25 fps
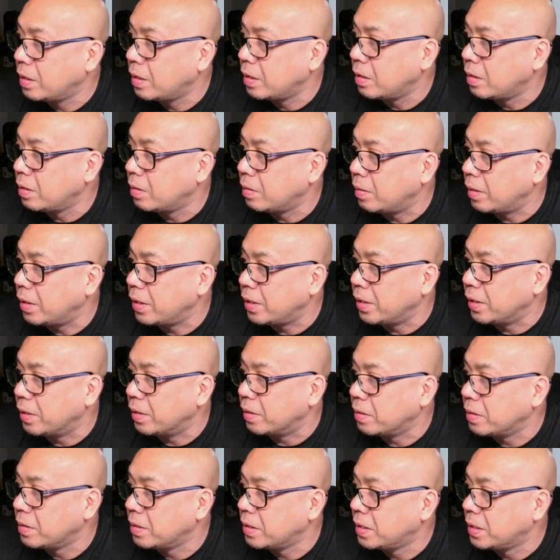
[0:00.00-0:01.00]
Right
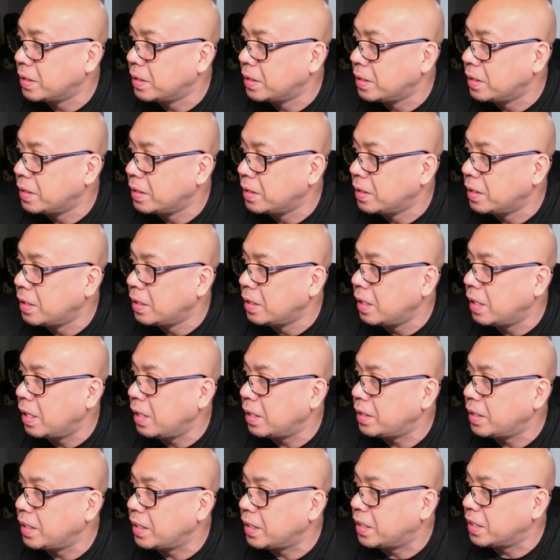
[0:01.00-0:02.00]
here. I
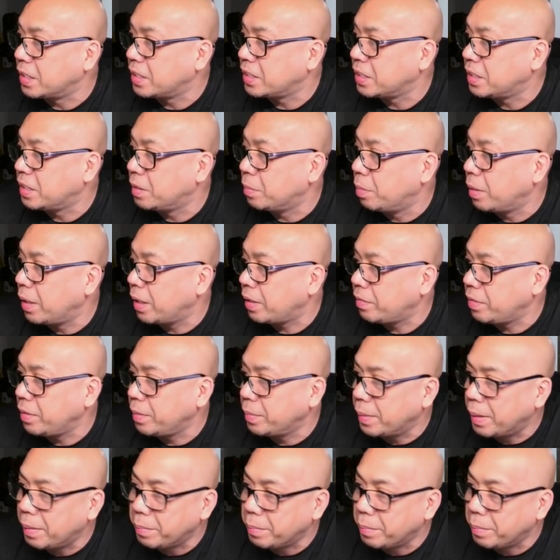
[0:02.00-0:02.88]
think this is the black female.